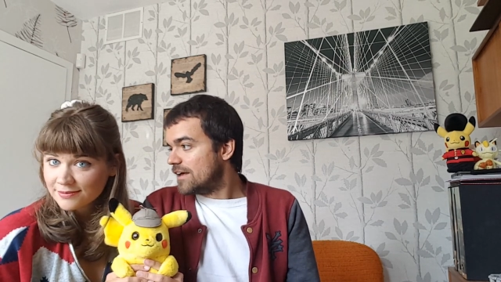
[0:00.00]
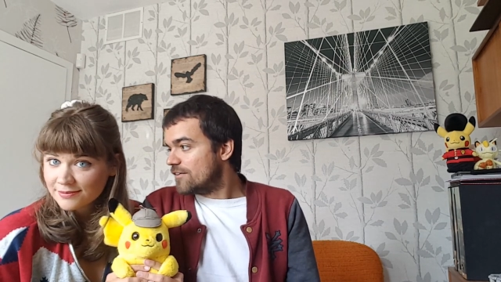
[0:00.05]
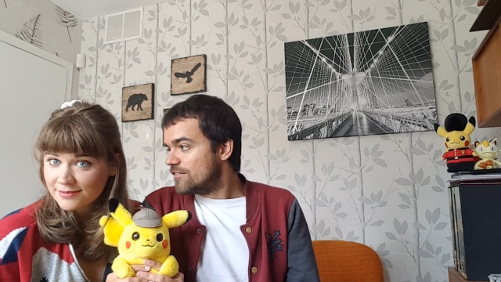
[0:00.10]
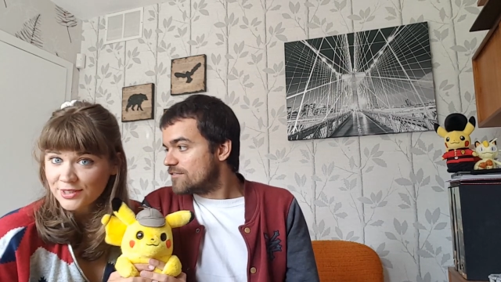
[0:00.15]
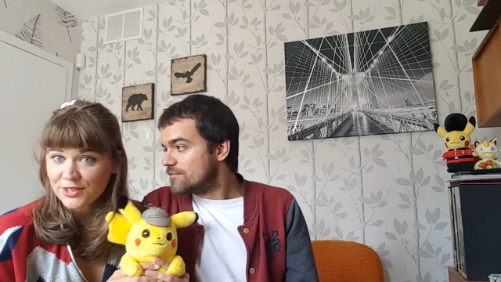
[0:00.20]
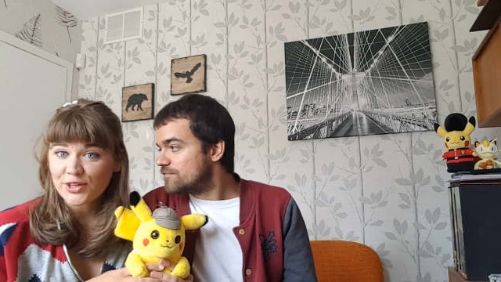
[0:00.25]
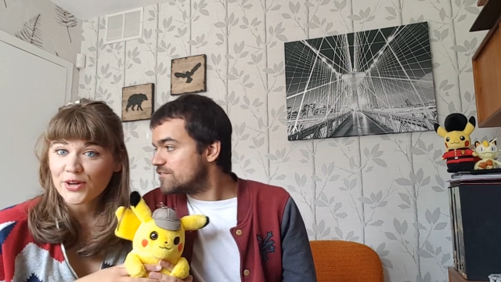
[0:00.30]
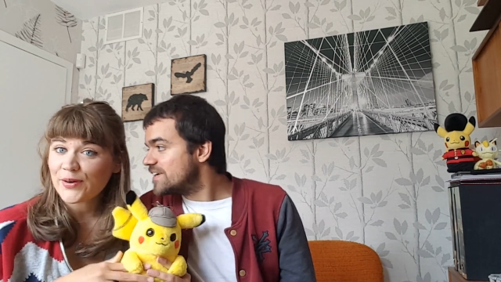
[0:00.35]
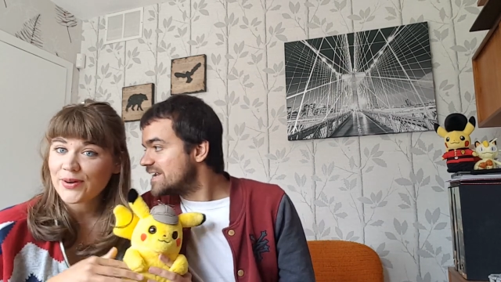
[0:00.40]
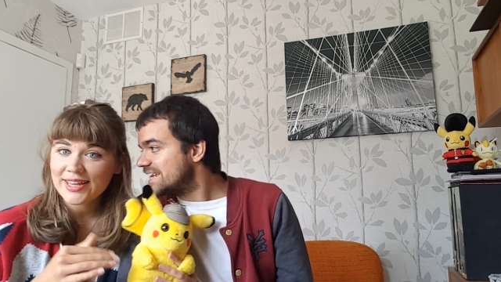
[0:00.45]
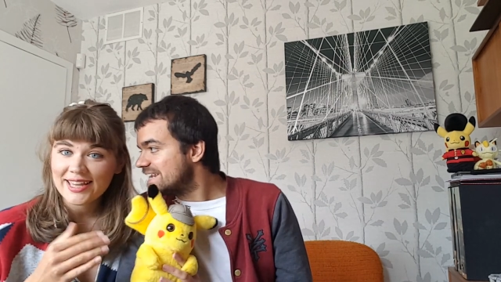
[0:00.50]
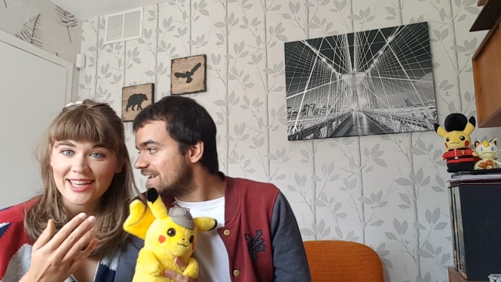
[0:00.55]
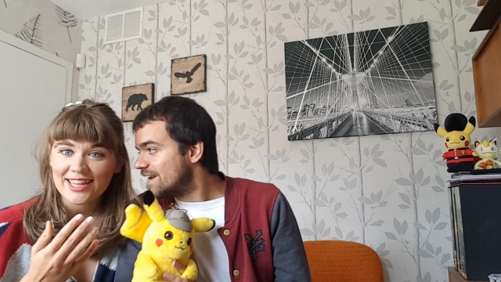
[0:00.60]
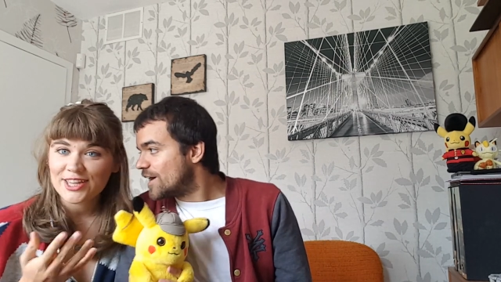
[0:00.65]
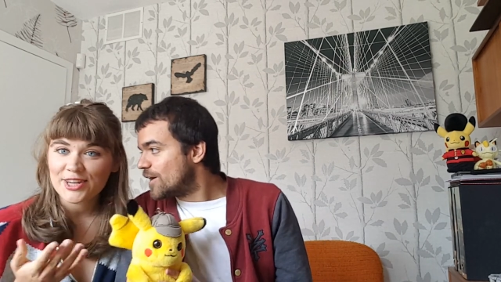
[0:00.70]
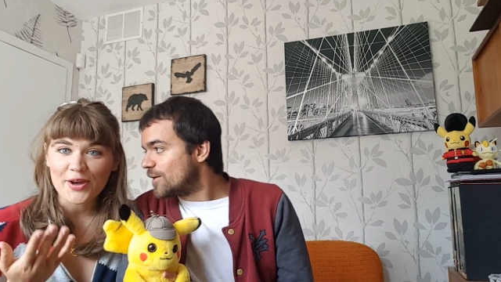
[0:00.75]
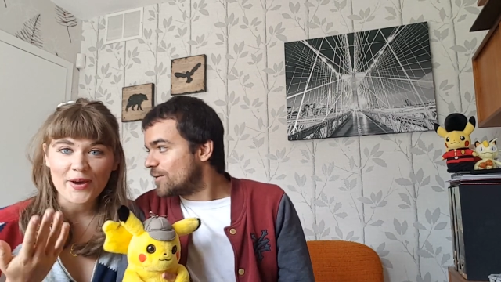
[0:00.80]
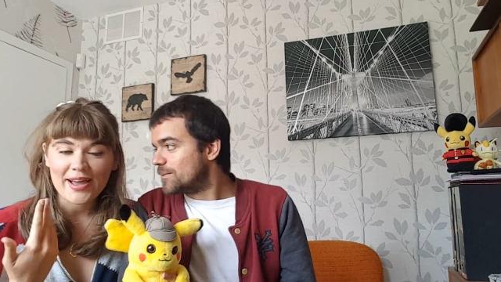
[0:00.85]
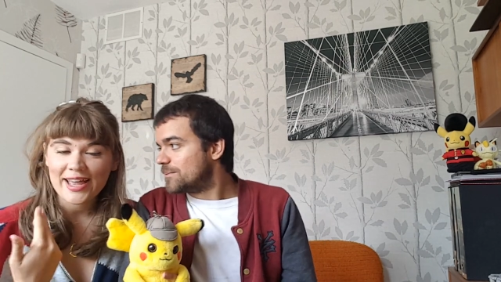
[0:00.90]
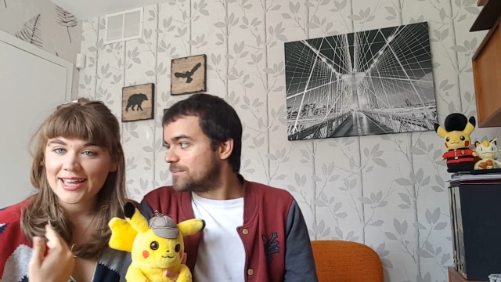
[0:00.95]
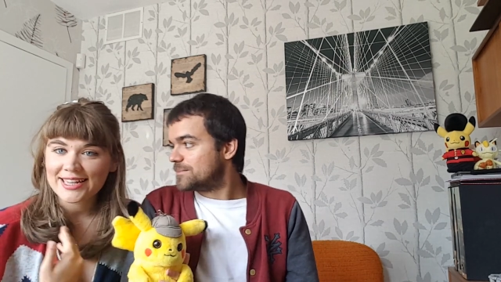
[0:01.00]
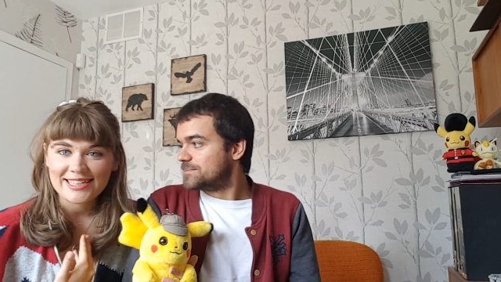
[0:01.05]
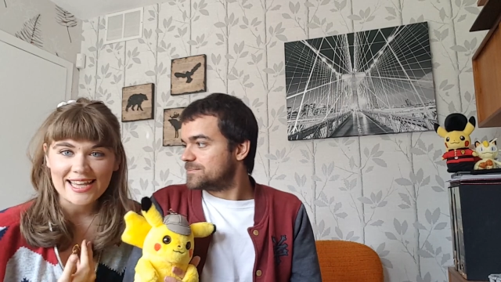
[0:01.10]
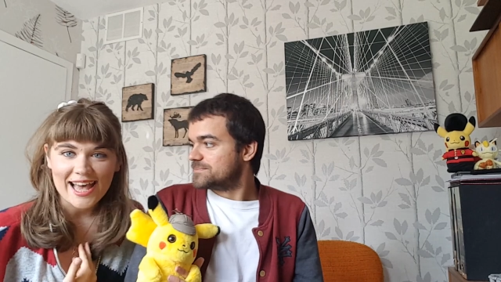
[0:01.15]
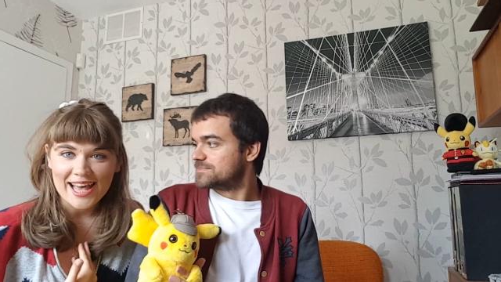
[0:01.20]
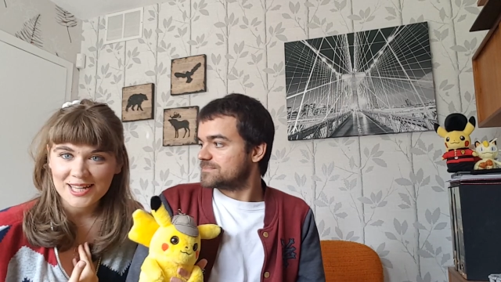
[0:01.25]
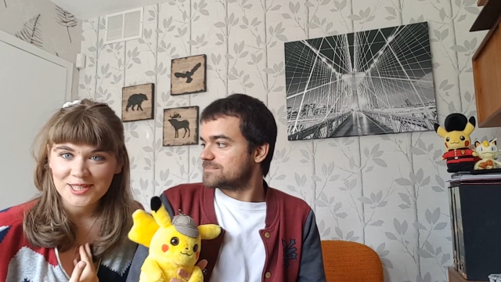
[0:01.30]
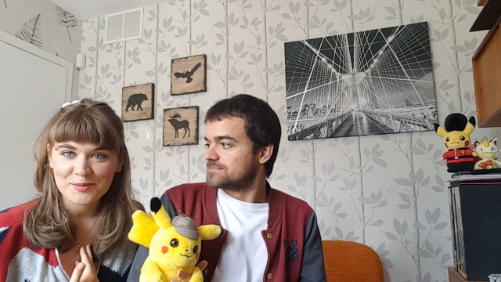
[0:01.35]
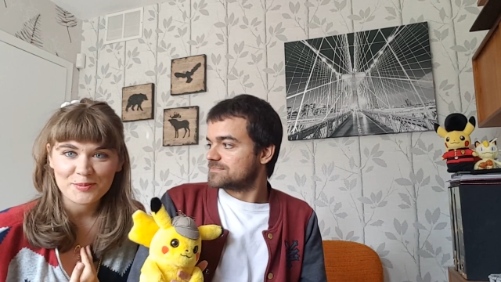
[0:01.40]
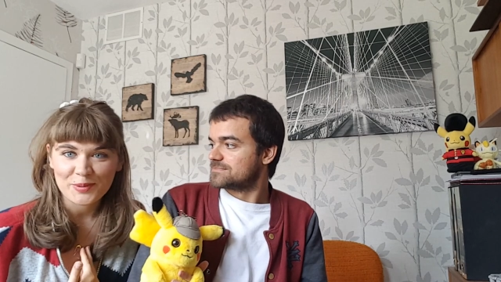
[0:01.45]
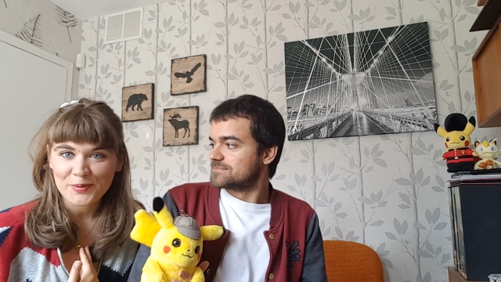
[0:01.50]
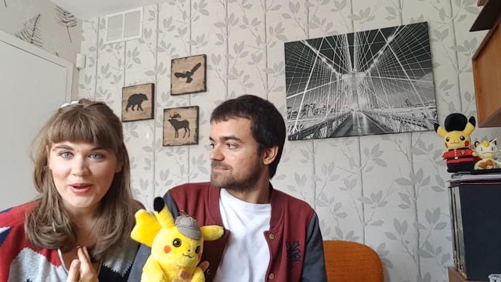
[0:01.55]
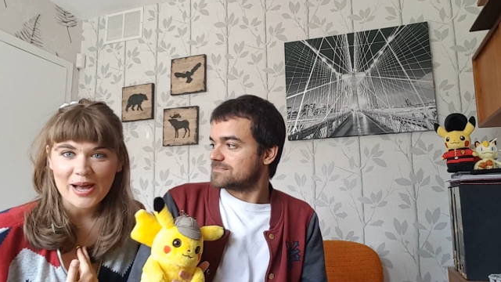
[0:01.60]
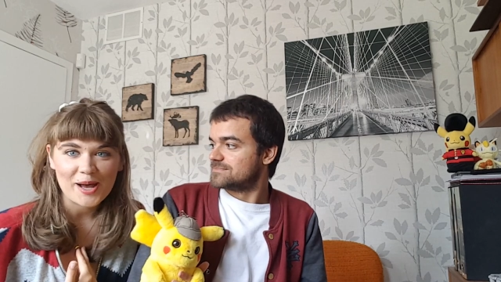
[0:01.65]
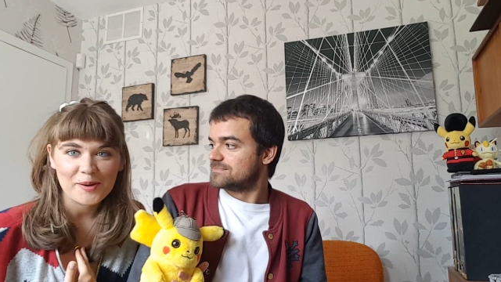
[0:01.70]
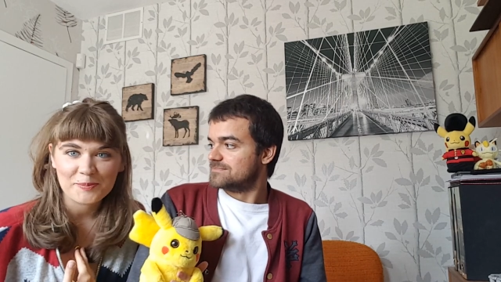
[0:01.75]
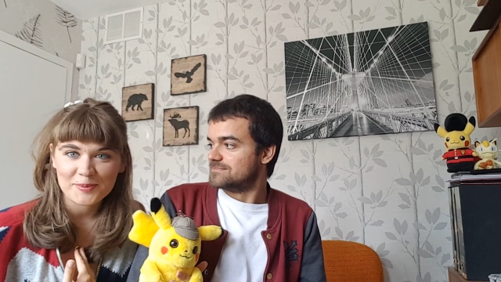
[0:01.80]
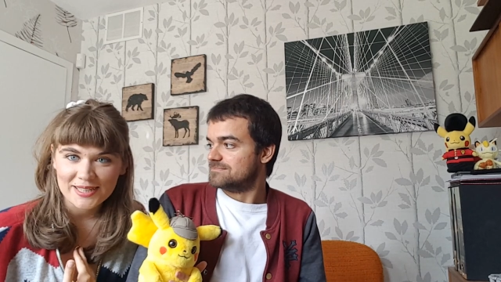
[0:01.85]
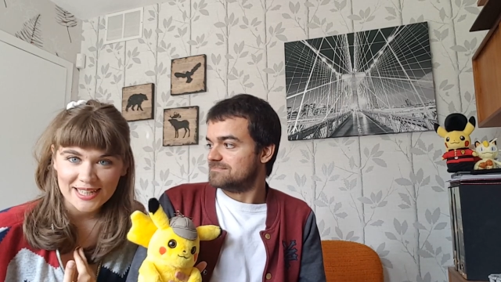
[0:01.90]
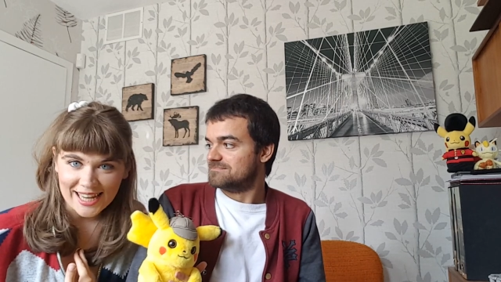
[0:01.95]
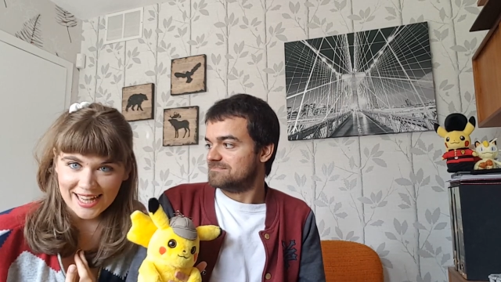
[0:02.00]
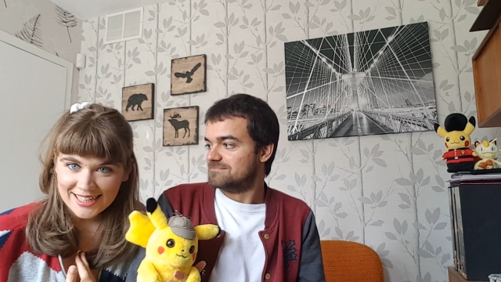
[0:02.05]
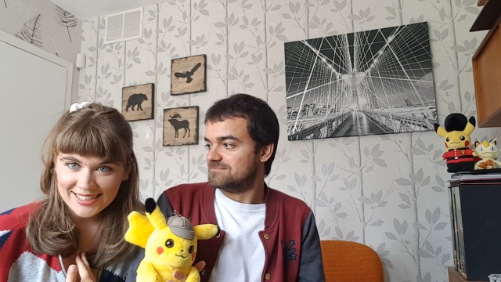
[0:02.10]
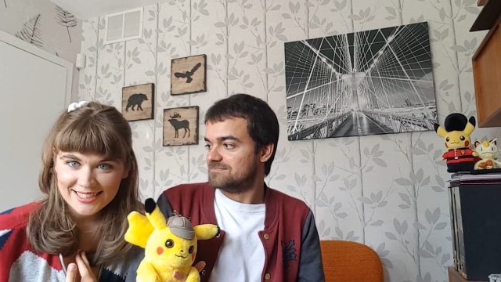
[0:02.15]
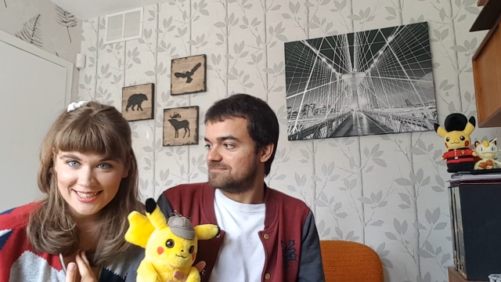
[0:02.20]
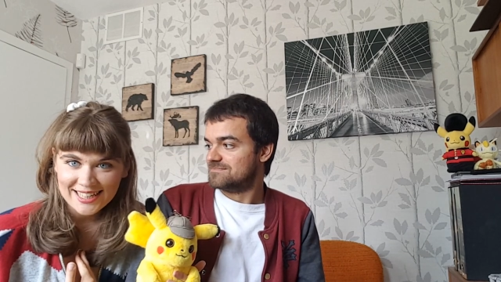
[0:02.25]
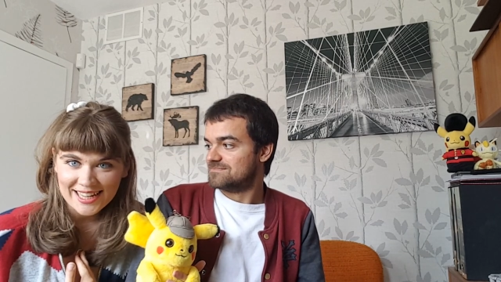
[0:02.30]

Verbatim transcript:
Speaker 1: you don't, video. You don't get to ask me what happened last